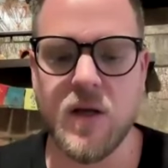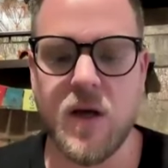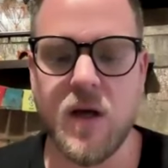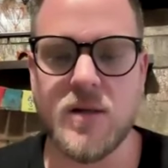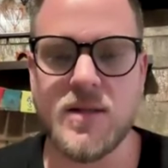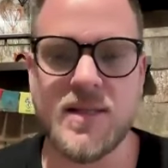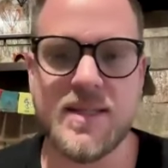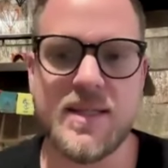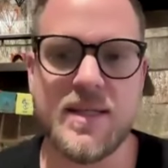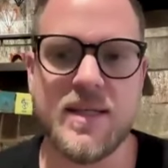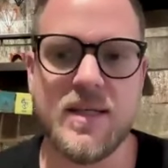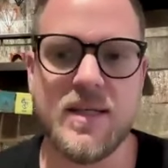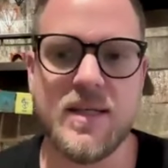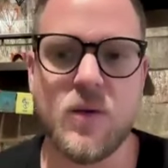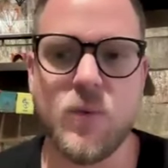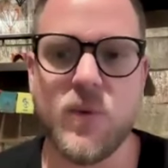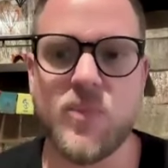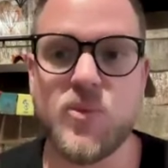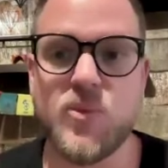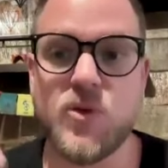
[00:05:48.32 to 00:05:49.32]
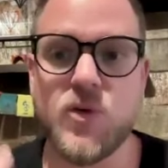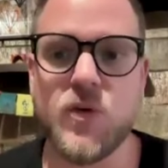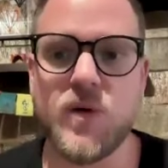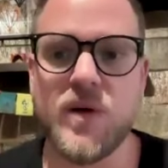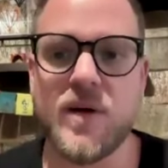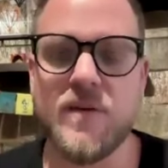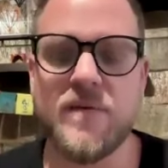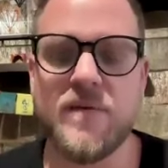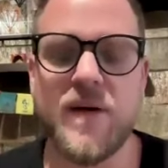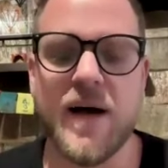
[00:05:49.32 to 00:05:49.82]
until we
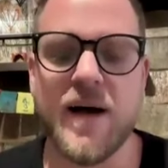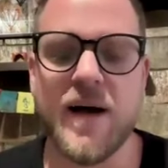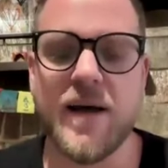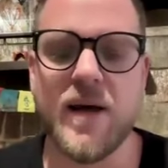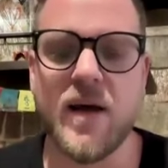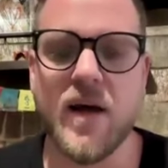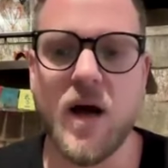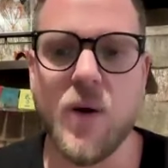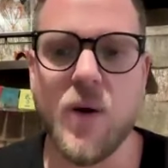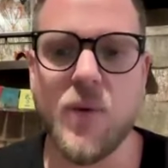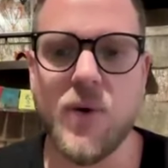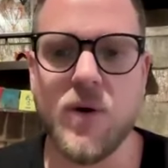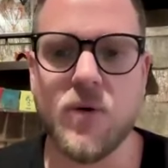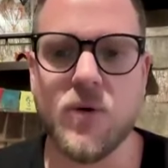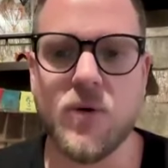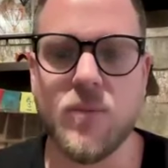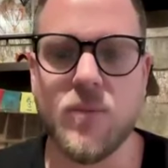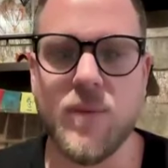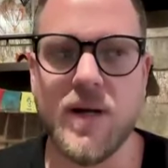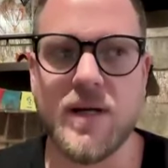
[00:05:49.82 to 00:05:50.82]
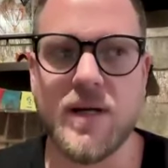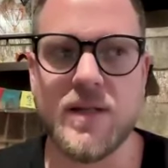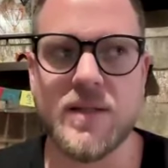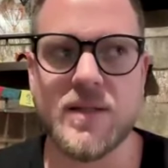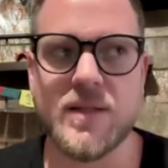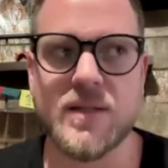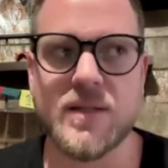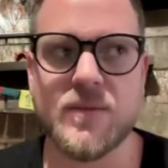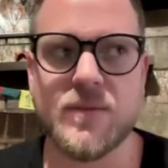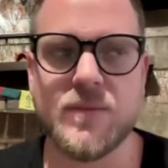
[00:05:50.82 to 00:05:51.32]
purify our own
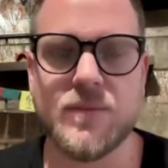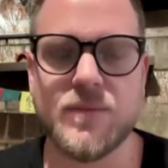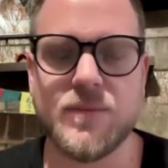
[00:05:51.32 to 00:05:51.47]
minds.